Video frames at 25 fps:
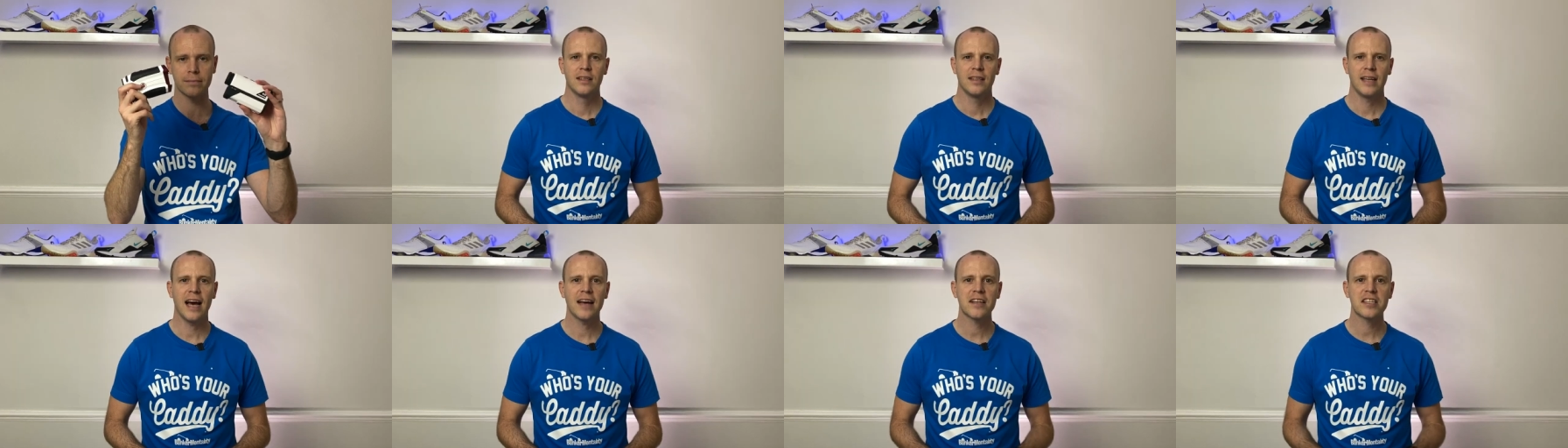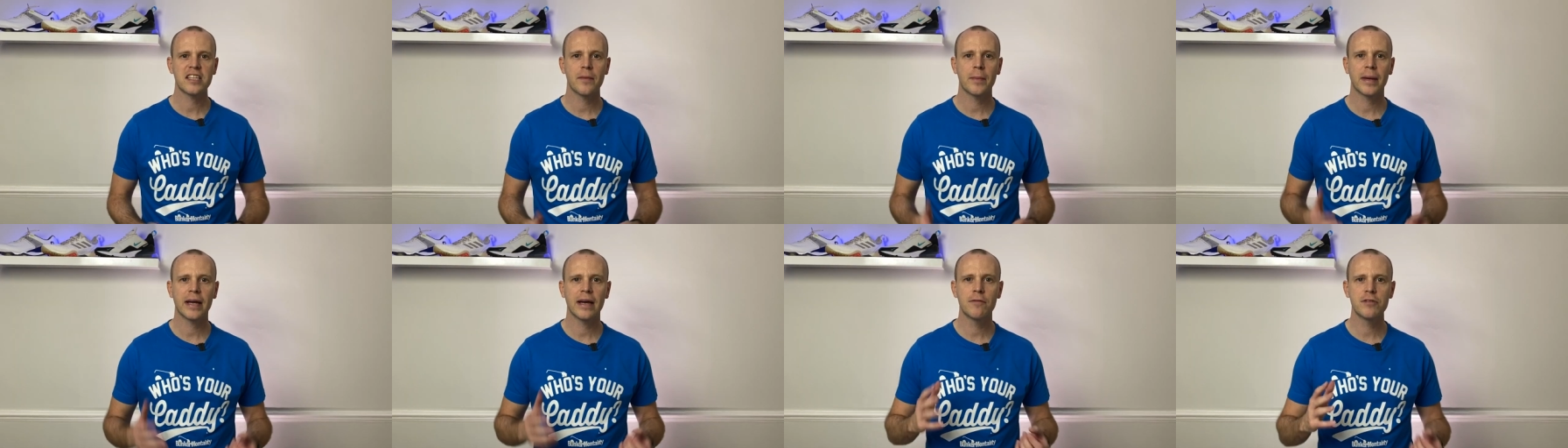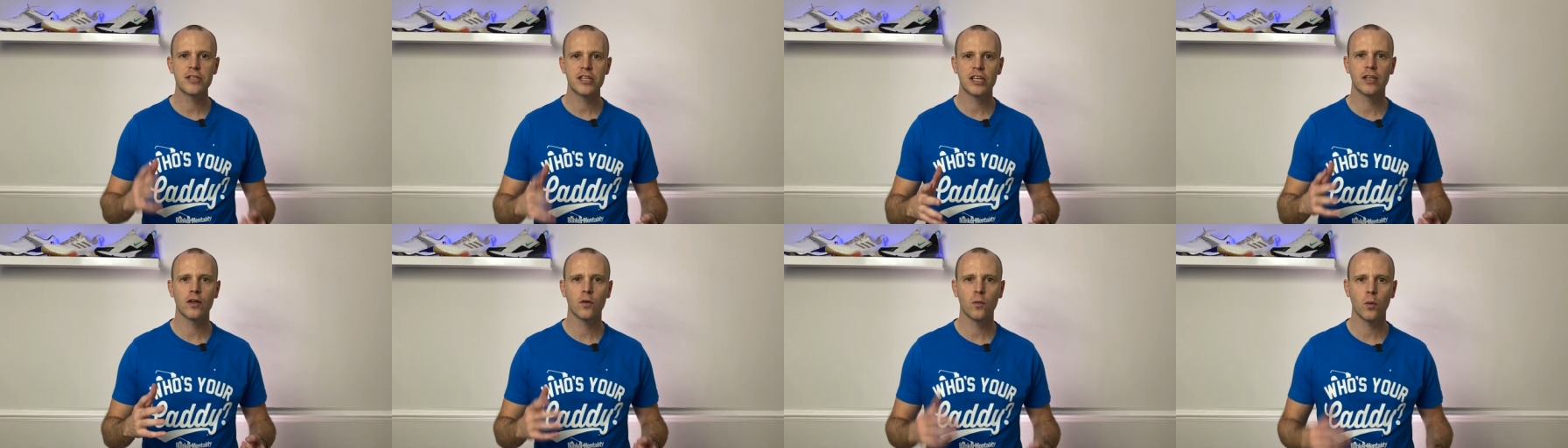Now, something
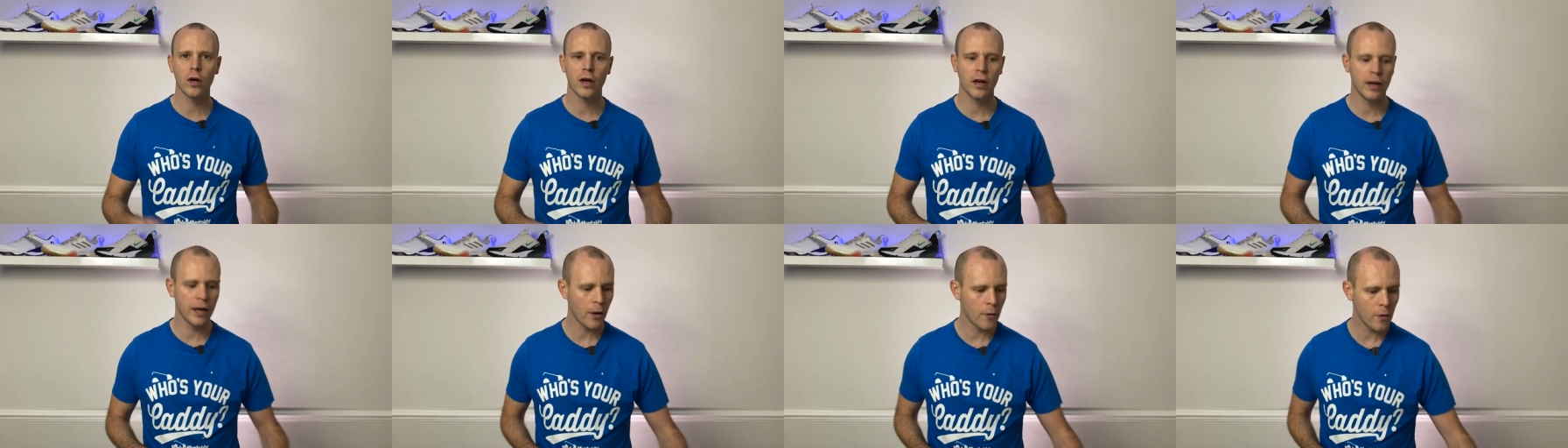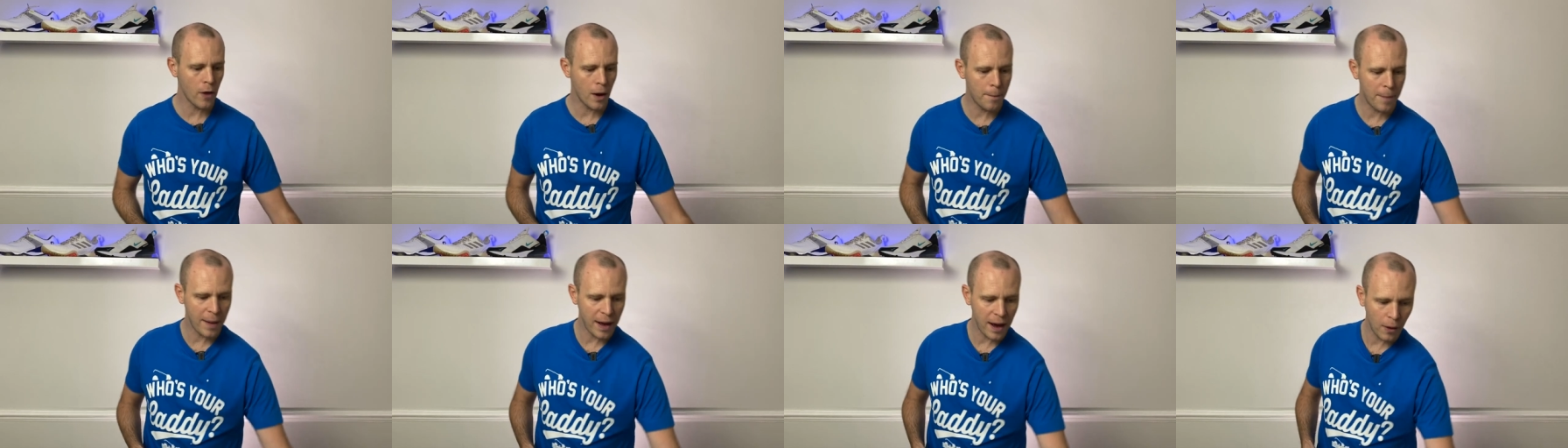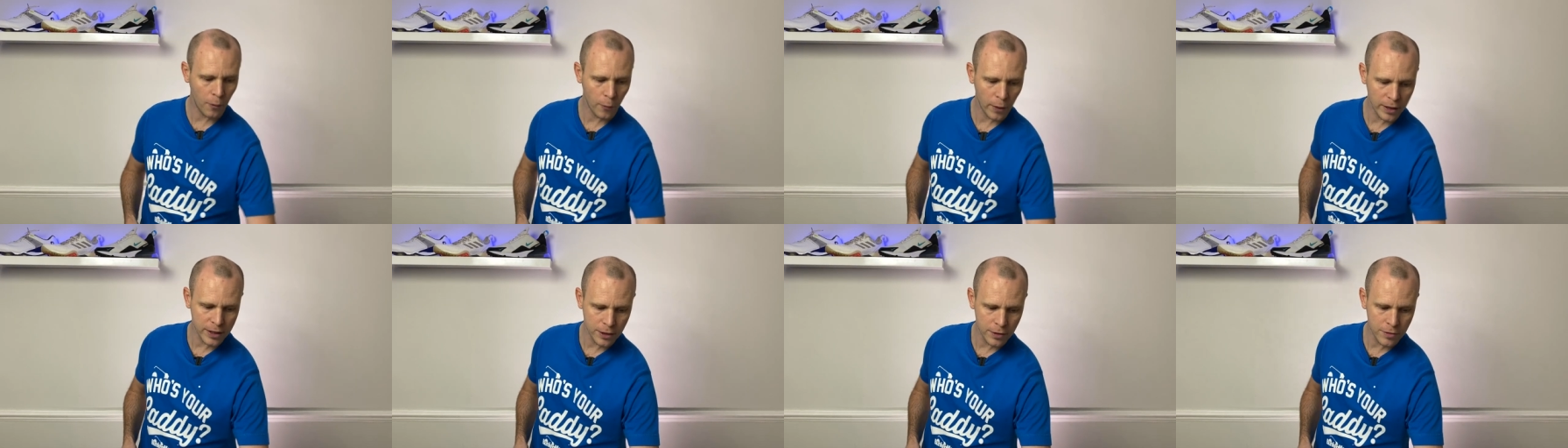else you're gonna to wanna to know about
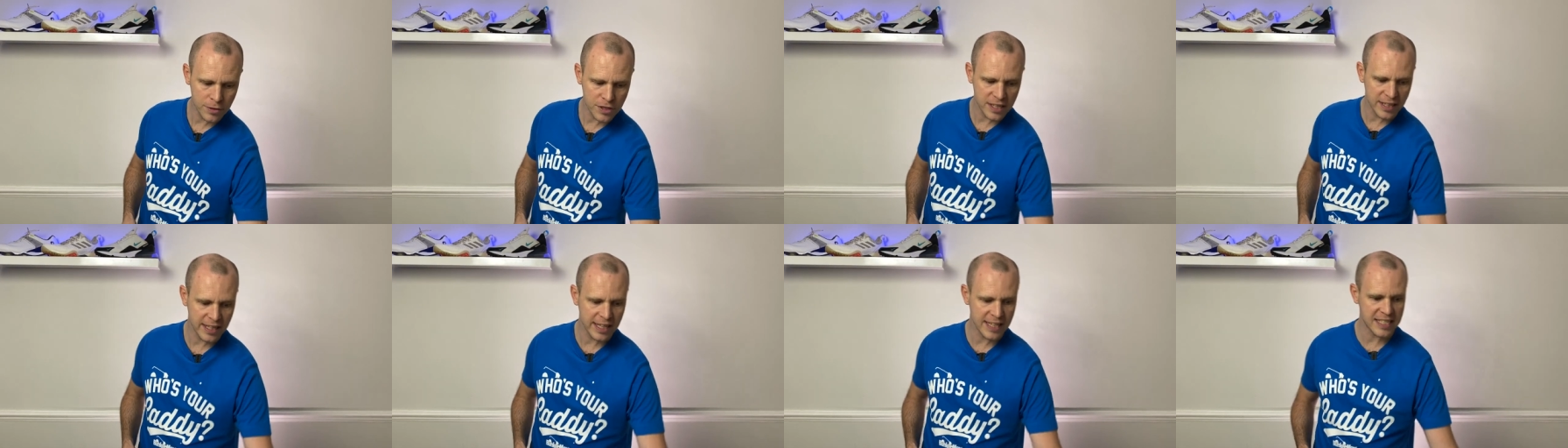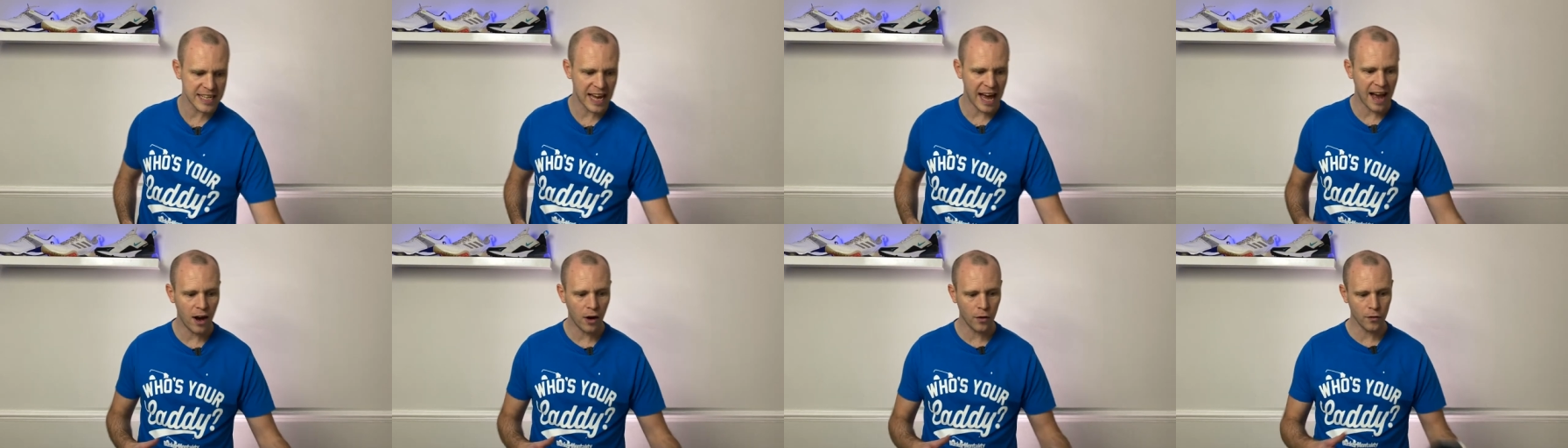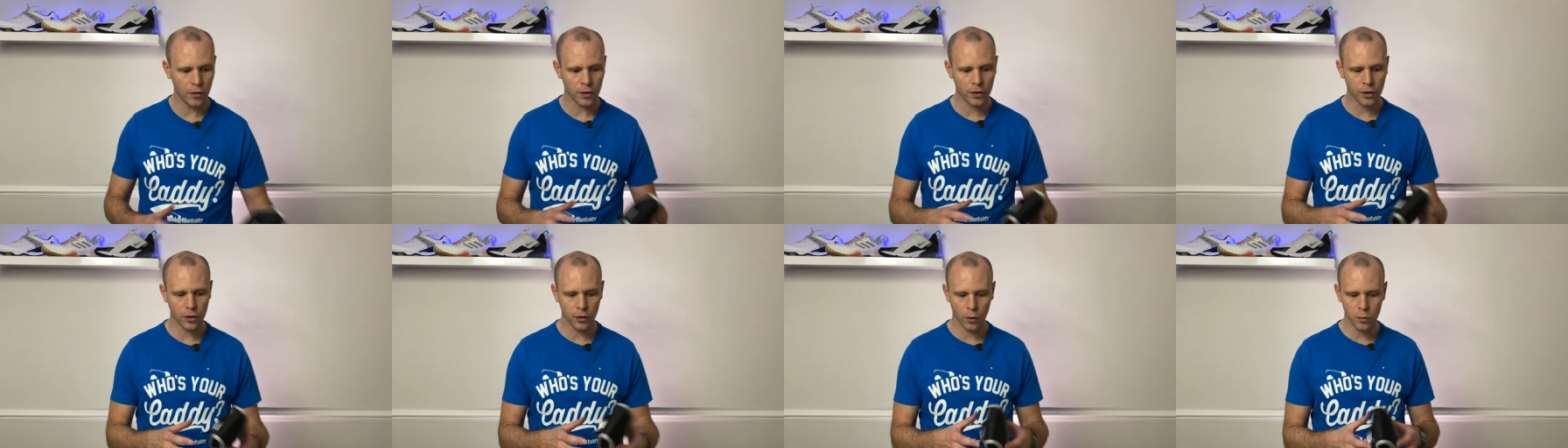when using these out on
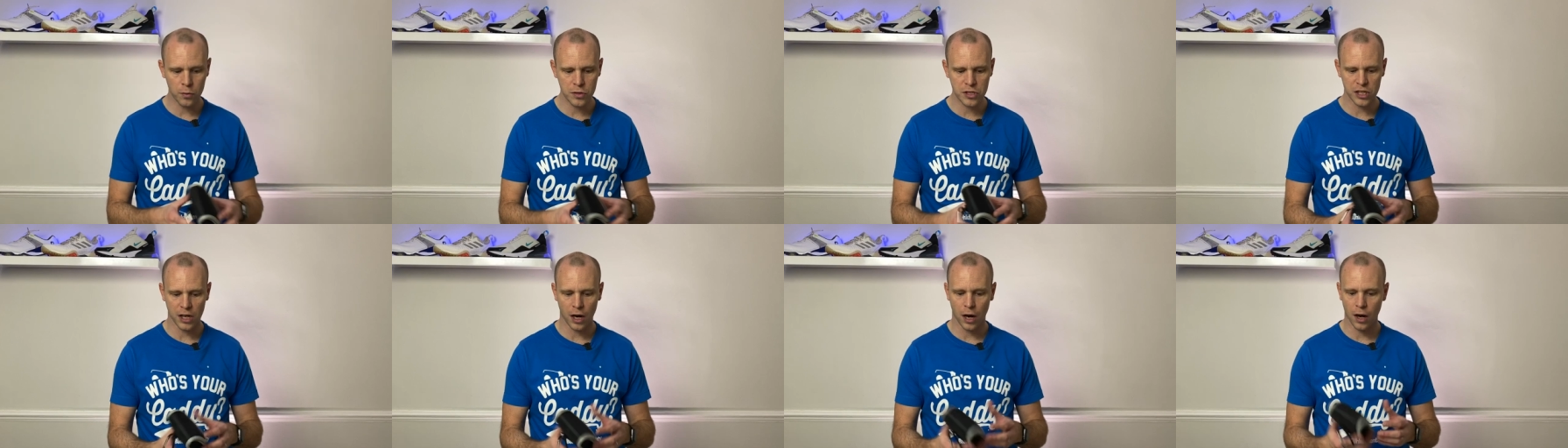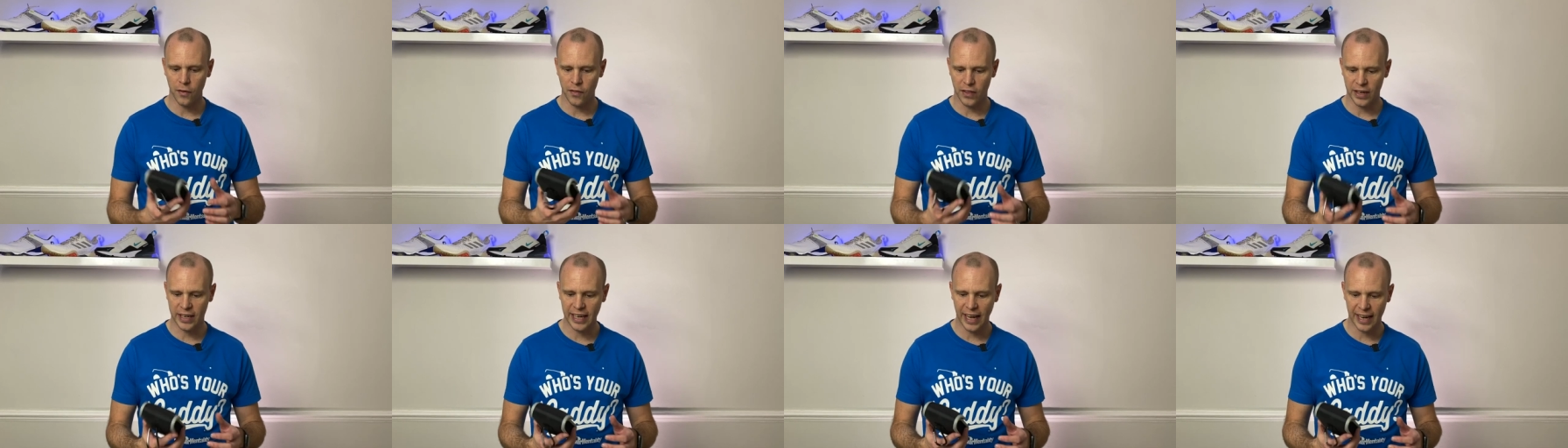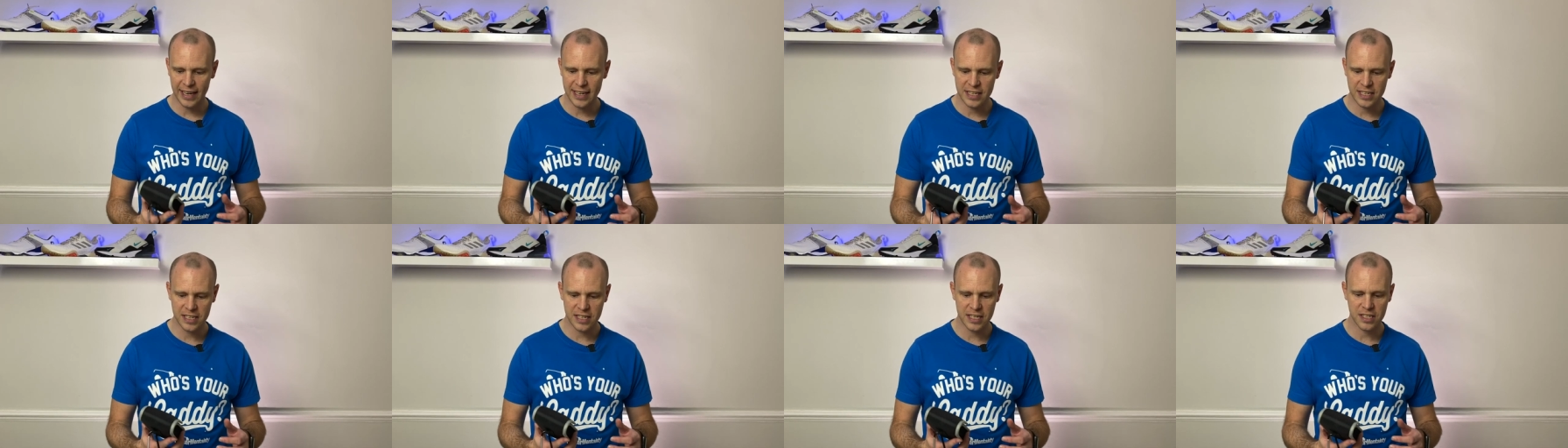the course are the
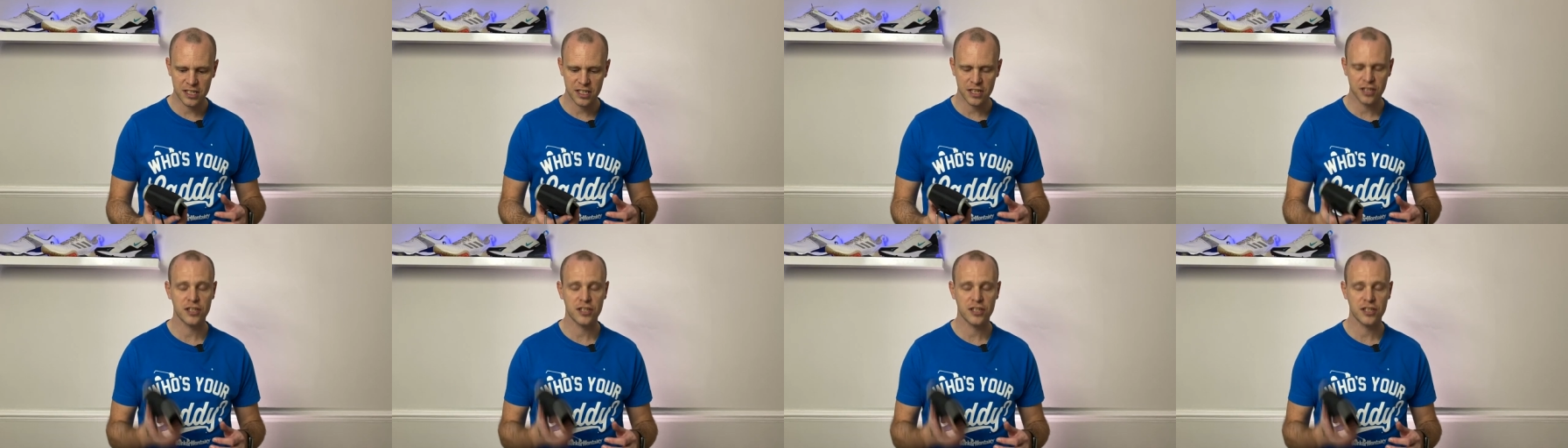cases.